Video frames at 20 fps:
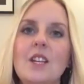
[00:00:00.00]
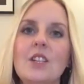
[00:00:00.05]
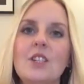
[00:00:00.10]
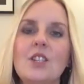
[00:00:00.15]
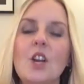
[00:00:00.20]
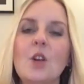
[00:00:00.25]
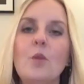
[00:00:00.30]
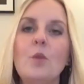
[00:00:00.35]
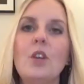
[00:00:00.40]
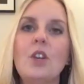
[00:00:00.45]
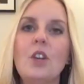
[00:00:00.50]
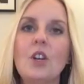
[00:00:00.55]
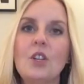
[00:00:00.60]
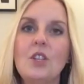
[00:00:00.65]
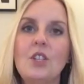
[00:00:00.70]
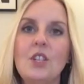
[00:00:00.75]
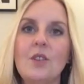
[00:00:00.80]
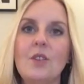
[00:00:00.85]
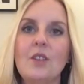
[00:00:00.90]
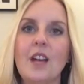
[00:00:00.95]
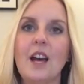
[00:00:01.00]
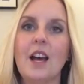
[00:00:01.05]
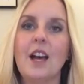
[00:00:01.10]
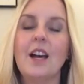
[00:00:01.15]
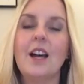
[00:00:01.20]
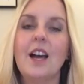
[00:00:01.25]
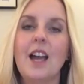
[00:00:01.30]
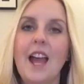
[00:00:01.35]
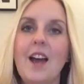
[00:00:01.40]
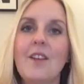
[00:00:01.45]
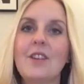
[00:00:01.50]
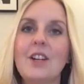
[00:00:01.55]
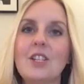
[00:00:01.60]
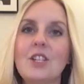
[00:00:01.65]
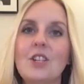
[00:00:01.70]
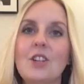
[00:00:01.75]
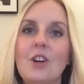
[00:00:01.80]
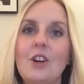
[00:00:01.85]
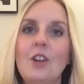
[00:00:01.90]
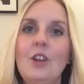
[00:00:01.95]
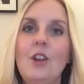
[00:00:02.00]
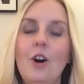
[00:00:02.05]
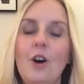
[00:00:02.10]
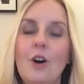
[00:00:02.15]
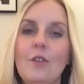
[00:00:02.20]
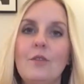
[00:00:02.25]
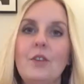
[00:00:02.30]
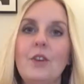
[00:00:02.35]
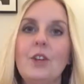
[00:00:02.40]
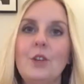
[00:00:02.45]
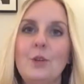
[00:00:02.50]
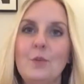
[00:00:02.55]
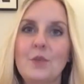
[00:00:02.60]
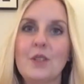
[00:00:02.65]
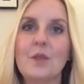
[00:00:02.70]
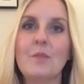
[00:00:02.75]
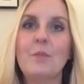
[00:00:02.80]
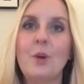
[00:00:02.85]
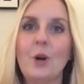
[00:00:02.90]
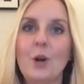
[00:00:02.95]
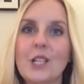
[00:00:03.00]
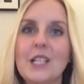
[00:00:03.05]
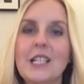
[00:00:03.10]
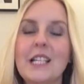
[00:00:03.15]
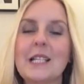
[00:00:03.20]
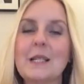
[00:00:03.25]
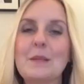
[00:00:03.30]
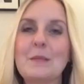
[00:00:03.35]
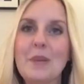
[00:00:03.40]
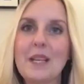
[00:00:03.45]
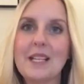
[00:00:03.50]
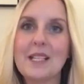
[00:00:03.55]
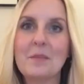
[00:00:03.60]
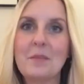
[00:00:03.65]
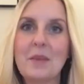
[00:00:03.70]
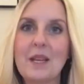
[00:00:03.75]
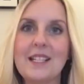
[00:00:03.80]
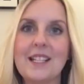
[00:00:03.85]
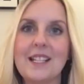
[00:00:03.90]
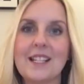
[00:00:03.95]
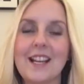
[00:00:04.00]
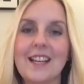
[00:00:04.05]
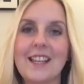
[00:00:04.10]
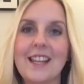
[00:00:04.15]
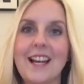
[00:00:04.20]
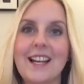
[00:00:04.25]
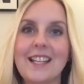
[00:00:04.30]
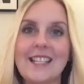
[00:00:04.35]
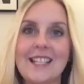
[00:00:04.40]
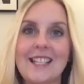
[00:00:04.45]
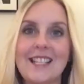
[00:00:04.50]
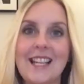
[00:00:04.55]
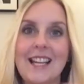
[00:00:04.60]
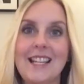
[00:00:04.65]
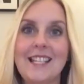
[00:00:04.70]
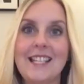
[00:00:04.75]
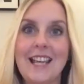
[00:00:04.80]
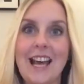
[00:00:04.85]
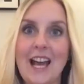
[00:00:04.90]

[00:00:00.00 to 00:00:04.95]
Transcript: So we could do that. I have actually got a lot of hoops and boxes and bits and pieces like that to send